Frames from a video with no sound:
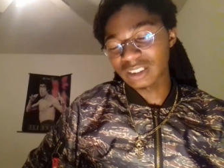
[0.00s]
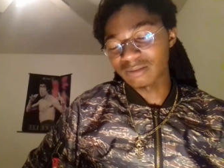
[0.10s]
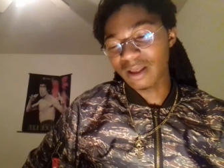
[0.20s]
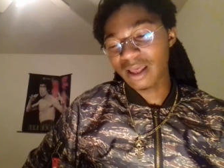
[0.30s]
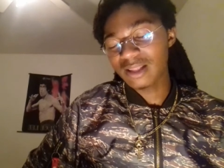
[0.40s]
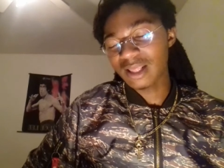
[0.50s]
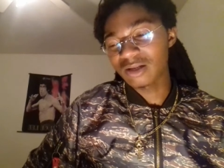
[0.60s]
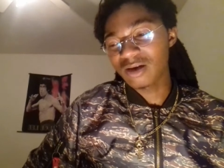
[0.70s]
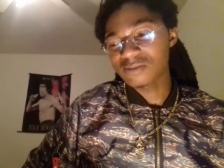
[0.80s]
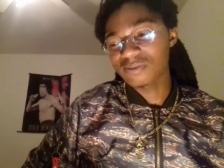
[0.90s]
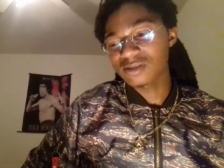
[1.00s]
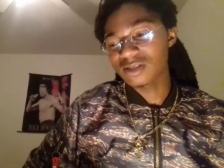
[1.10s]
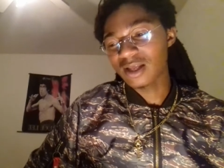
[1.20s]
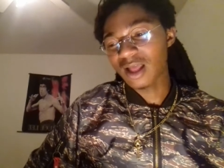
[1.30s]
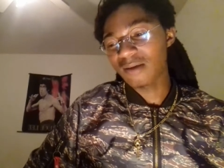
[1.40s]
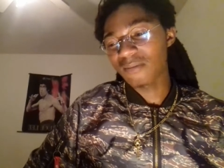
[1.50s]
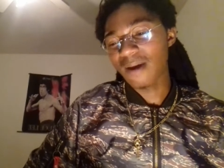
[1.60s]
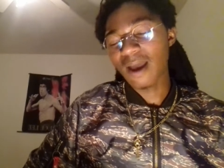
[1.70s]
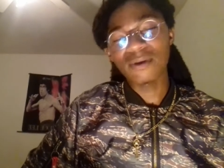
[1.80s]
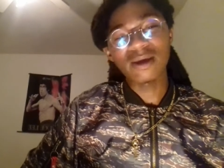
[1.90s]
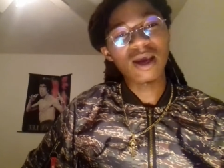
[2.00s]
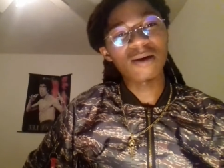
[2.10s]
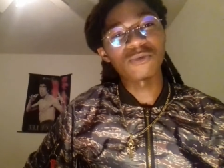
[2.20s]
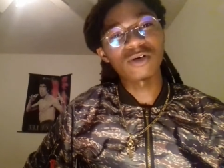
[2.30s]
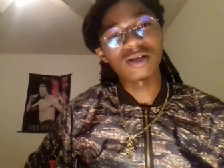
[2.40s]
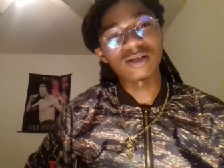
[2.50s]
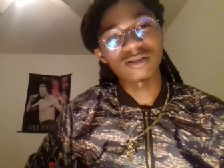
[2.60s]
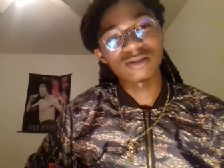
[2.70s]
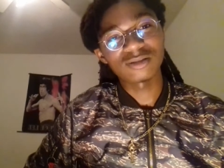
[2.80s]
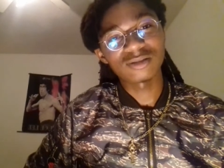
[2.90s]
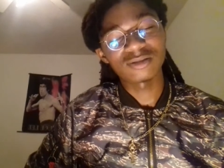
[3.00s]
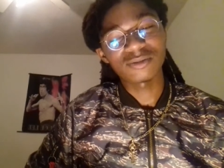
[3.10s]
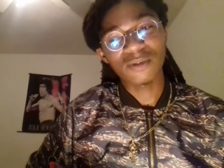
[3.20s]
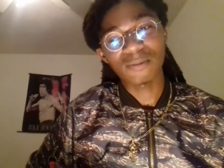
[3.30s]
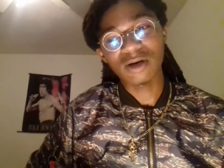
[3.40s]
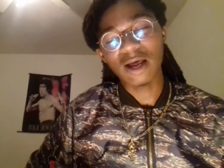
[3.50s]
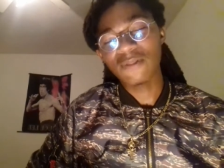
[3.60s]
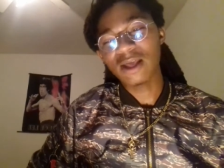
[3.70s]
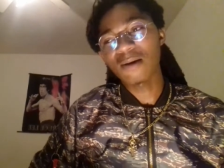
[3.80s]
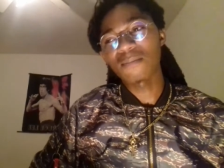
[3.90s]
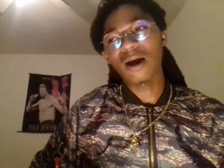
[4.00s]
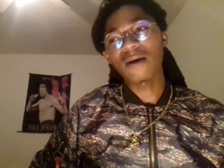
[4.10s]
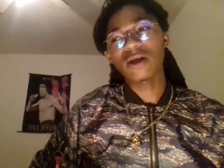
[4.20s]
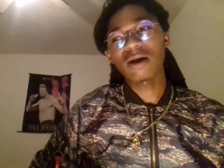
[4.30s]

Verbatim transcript: Oh man, they lost when it's like I'm happy Cam won, but I think I'm I